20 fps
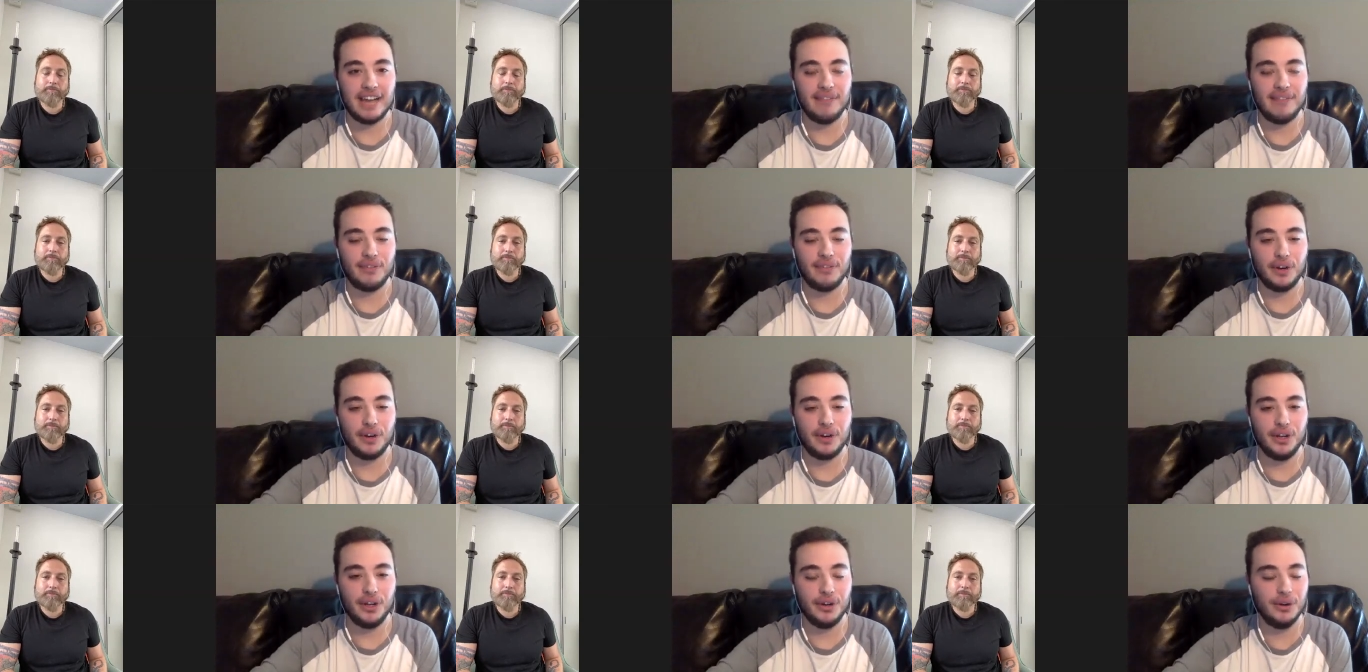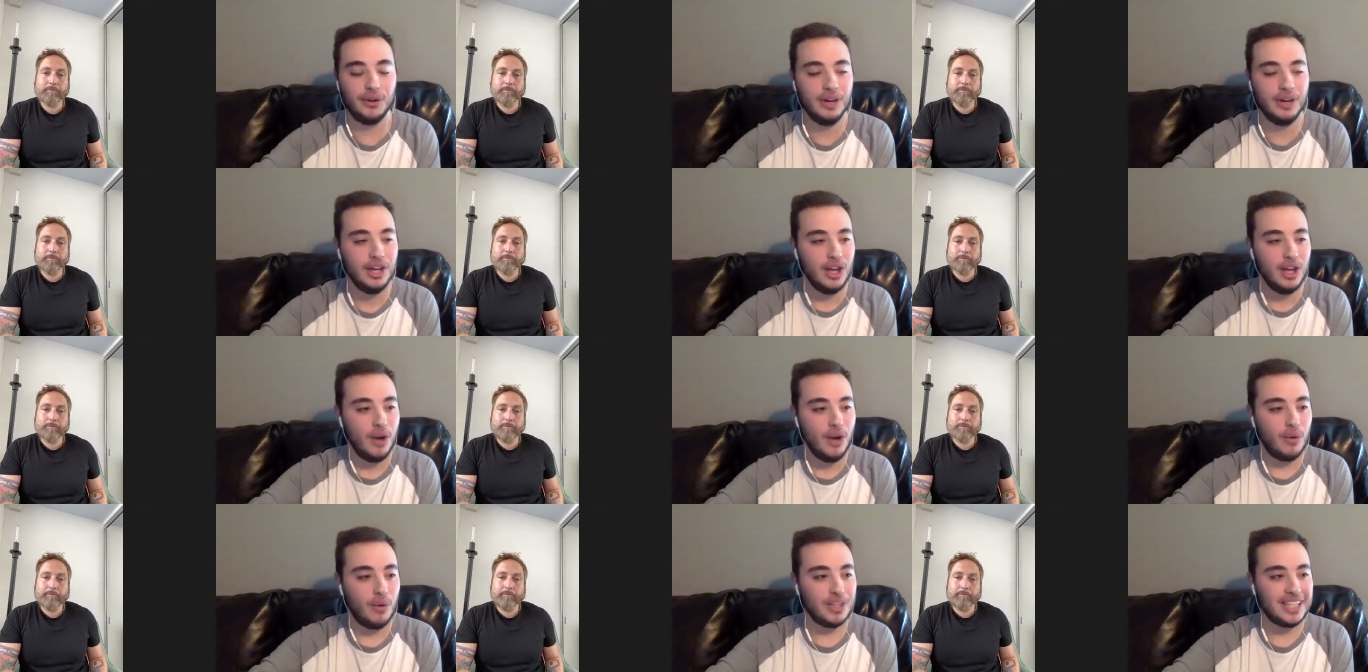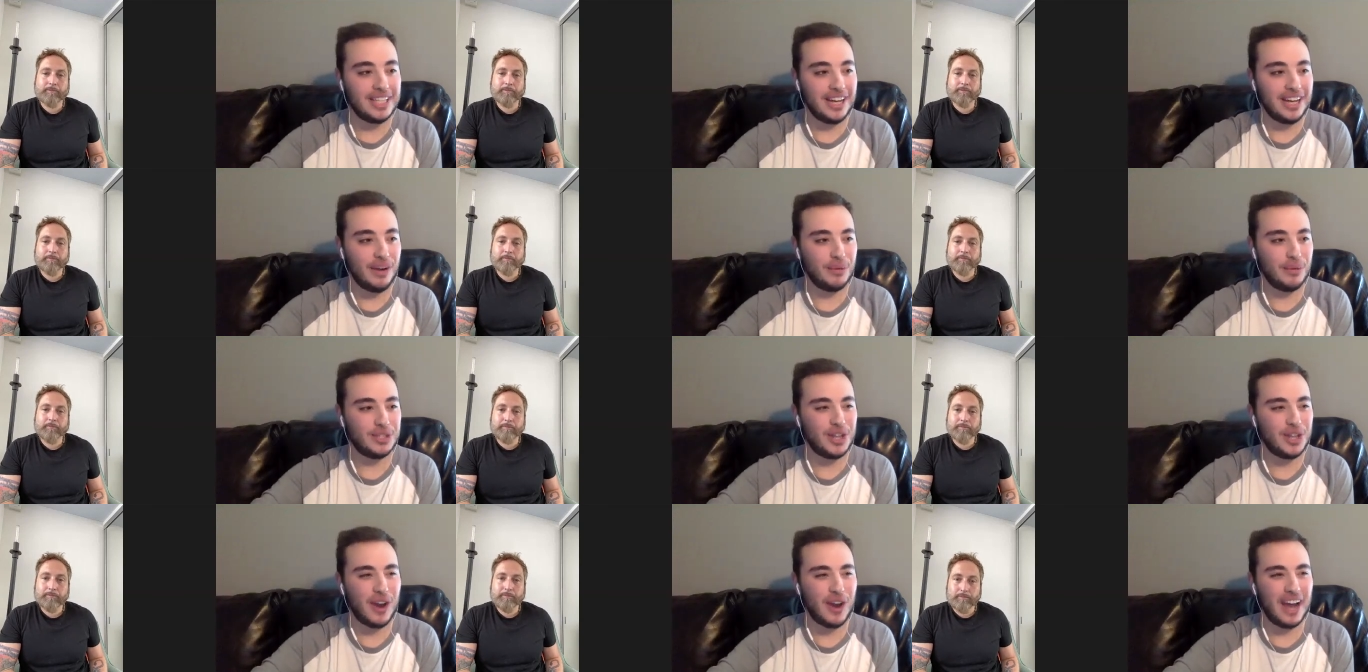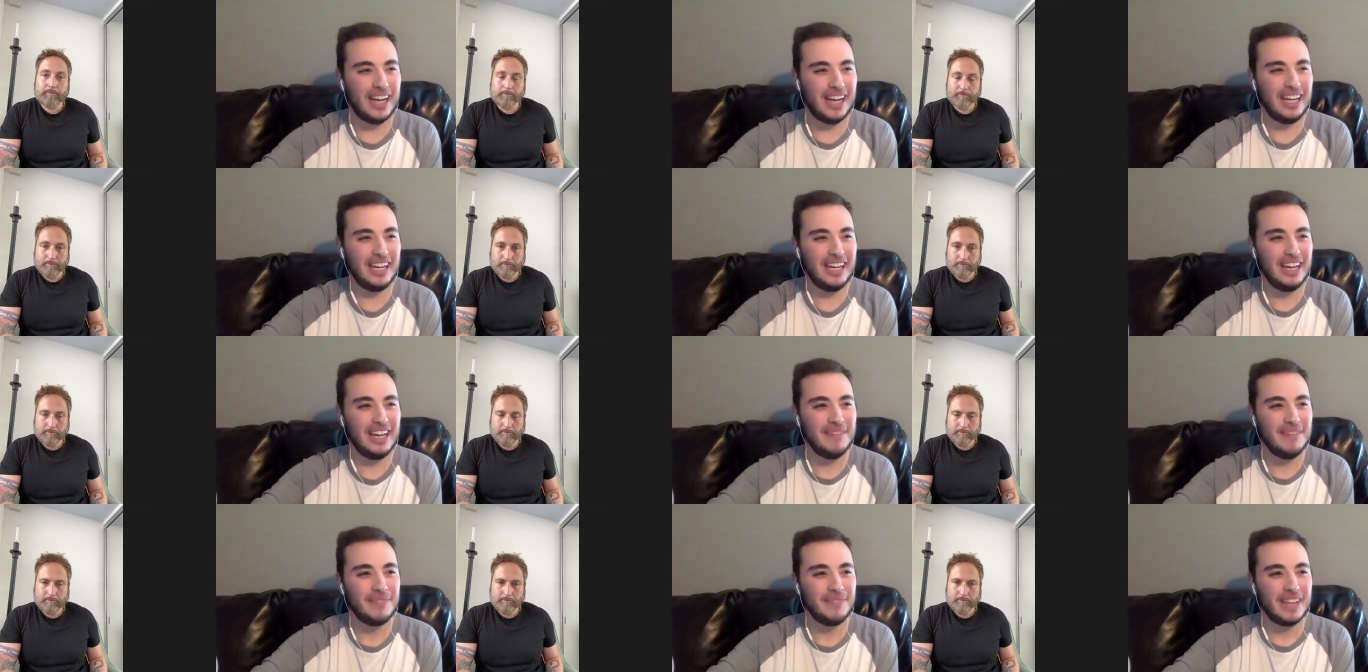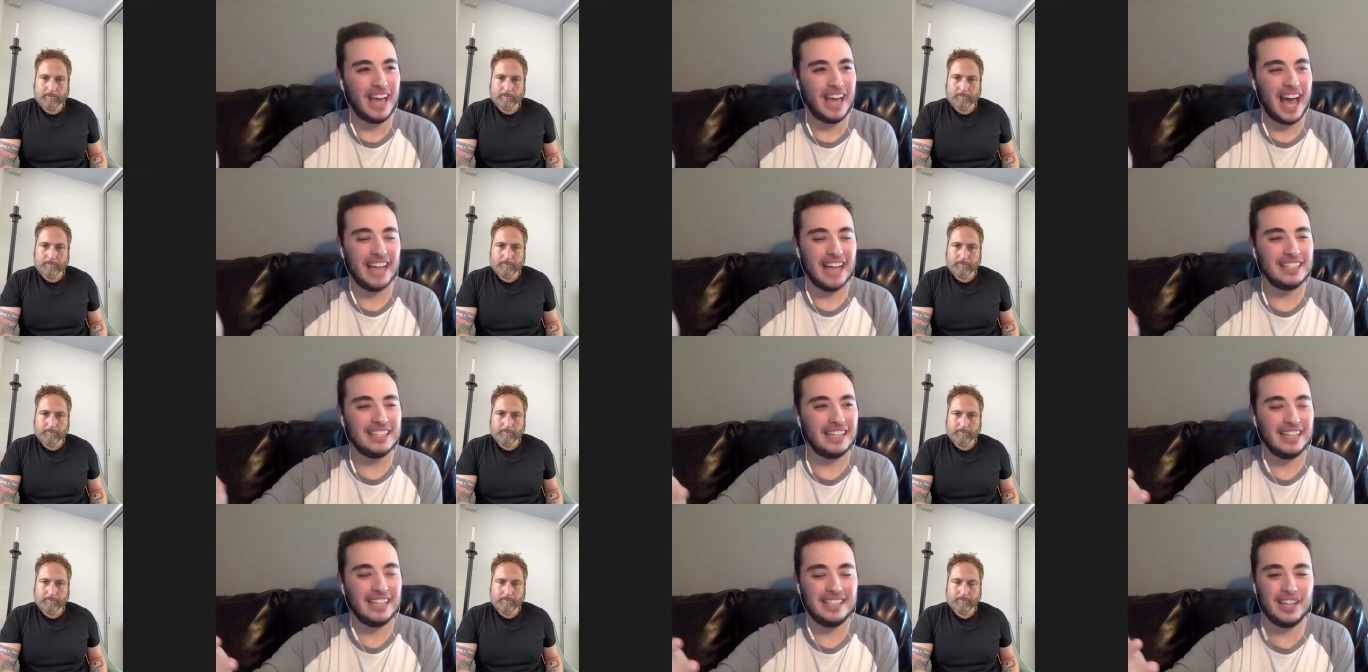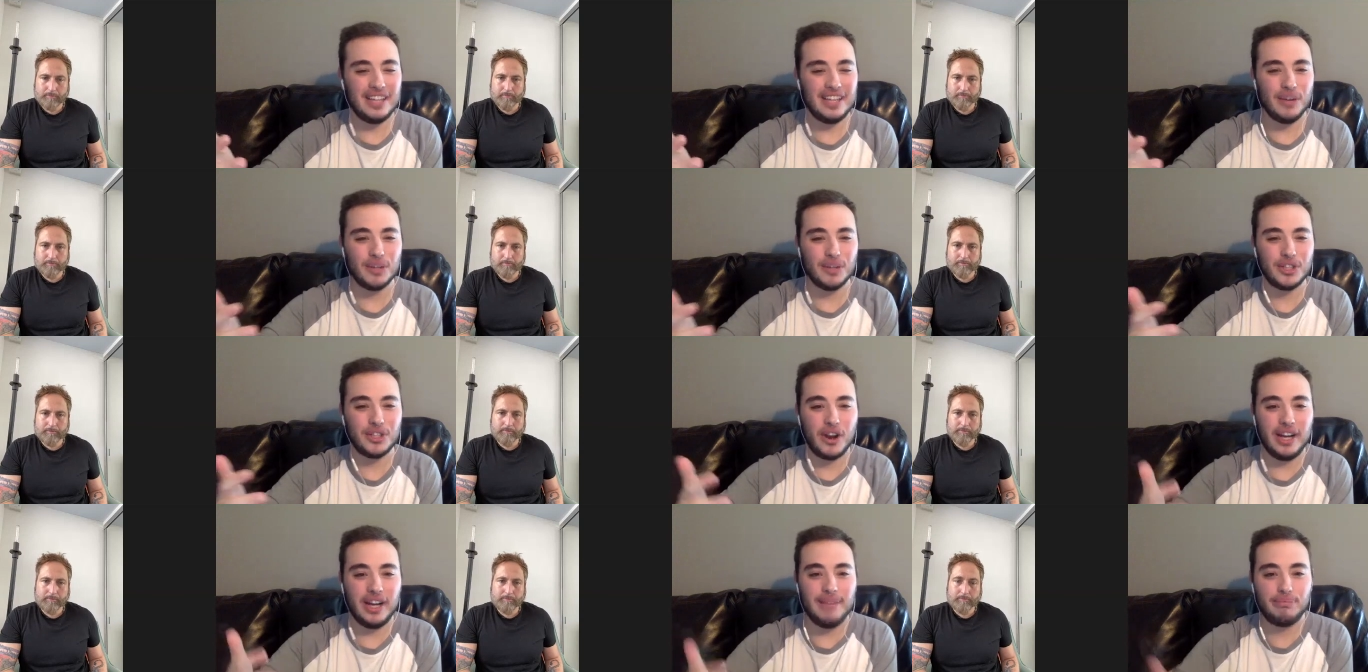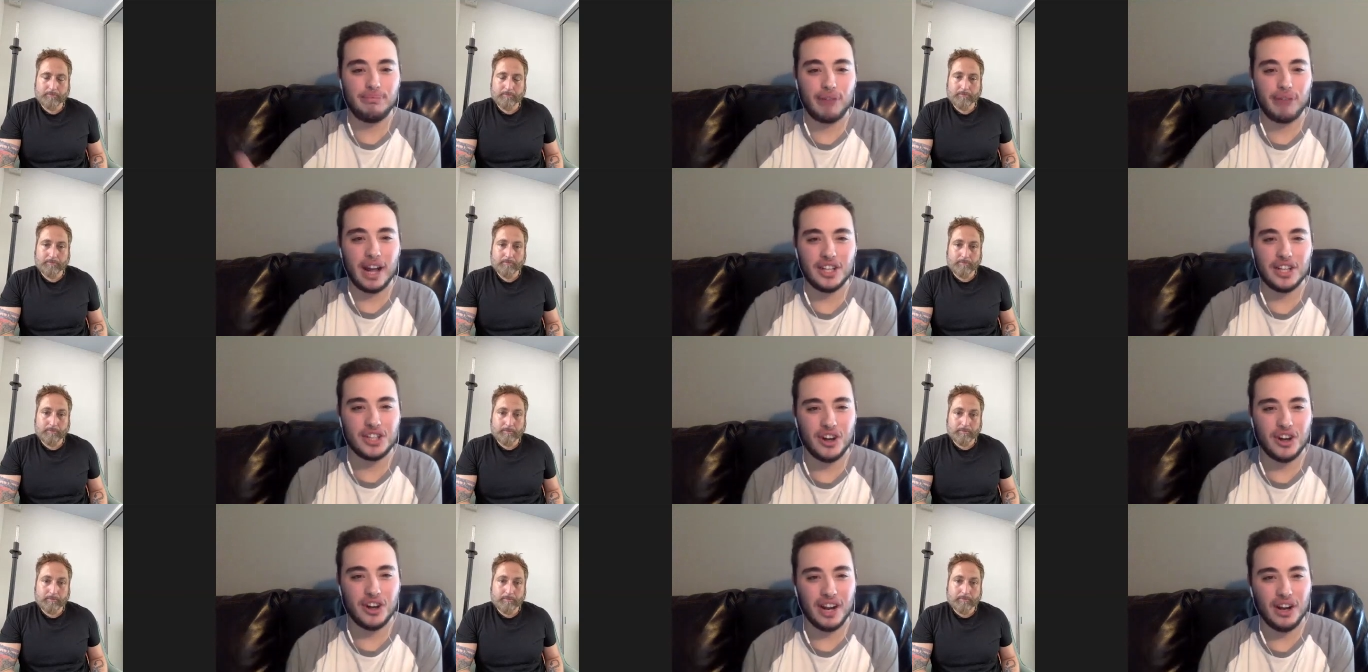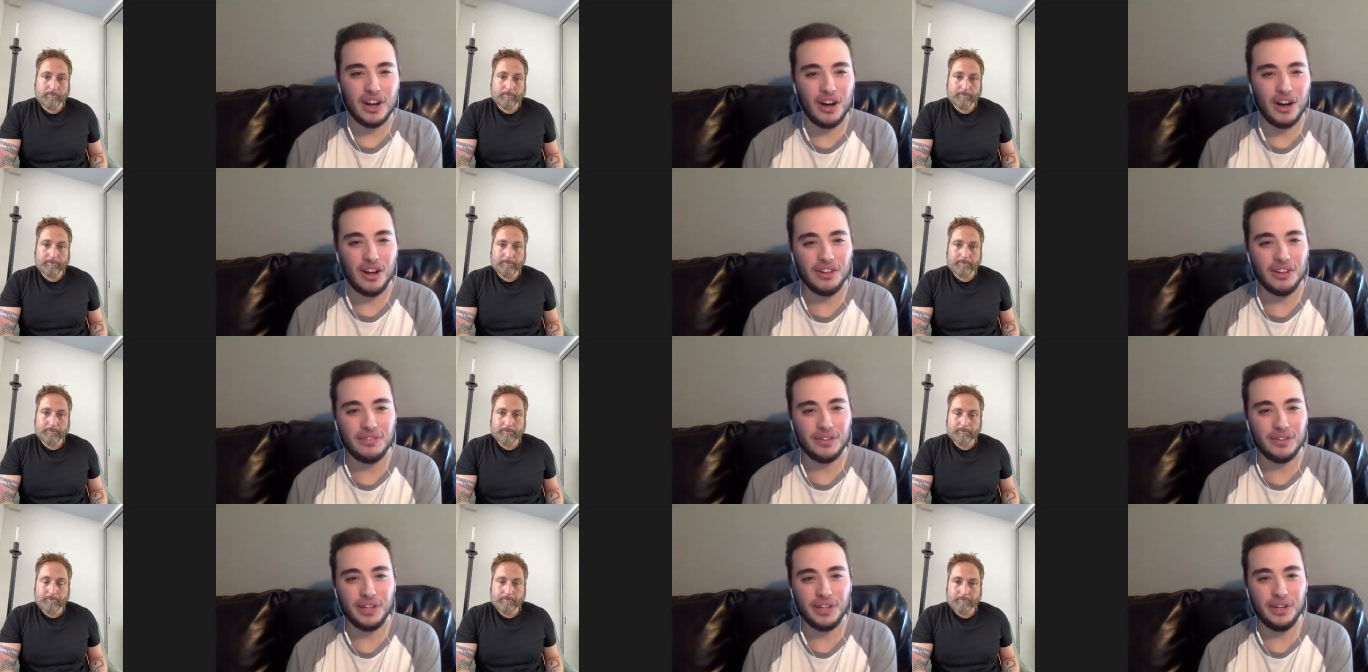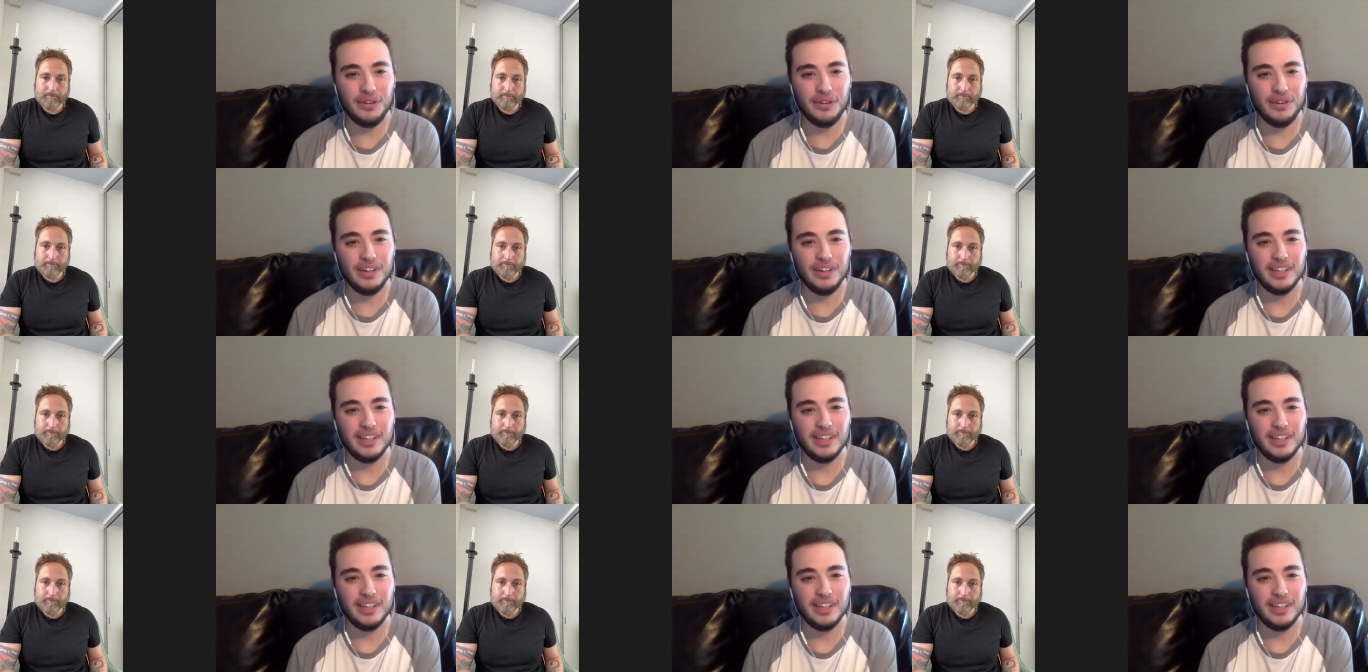Speaker 1: for you was that was there any hesitancy or was there any pressure at all for you